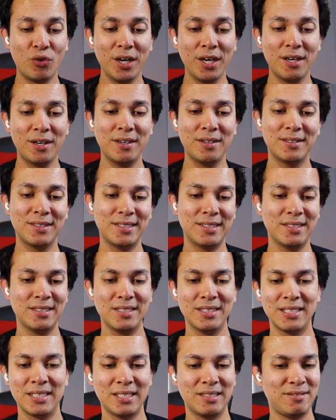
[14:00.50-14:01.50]
rare? I
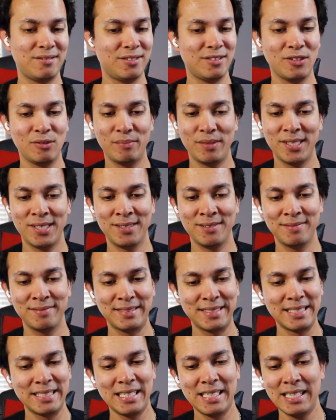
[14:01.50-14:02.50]
don't know, man.
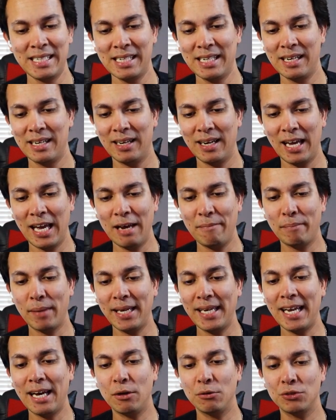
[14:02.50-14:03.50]
I have
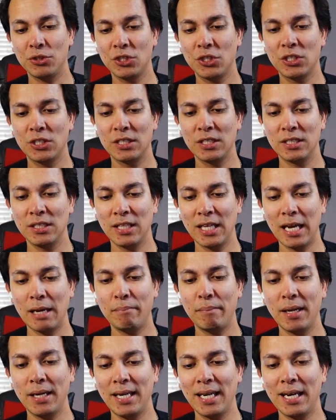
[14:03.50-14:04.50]
my doubts. But